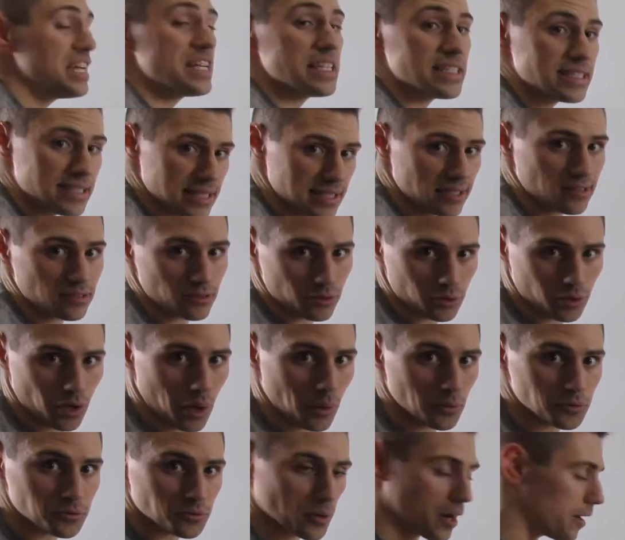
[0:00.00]

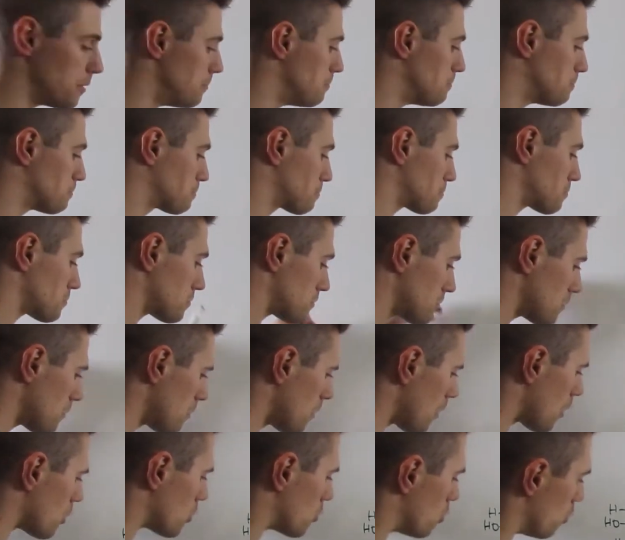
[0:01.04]
D-glucose, right?
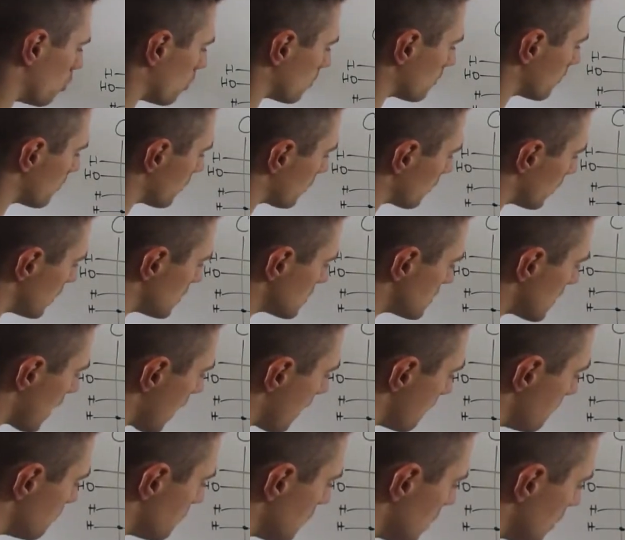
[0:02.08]
Cool. Let me erase
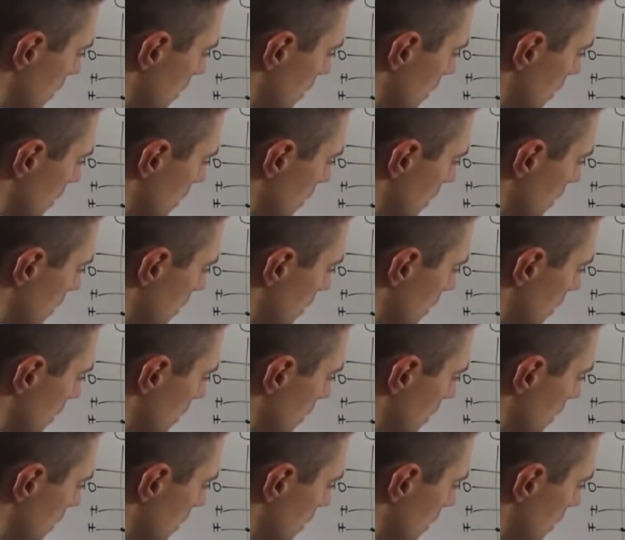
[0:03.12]
that.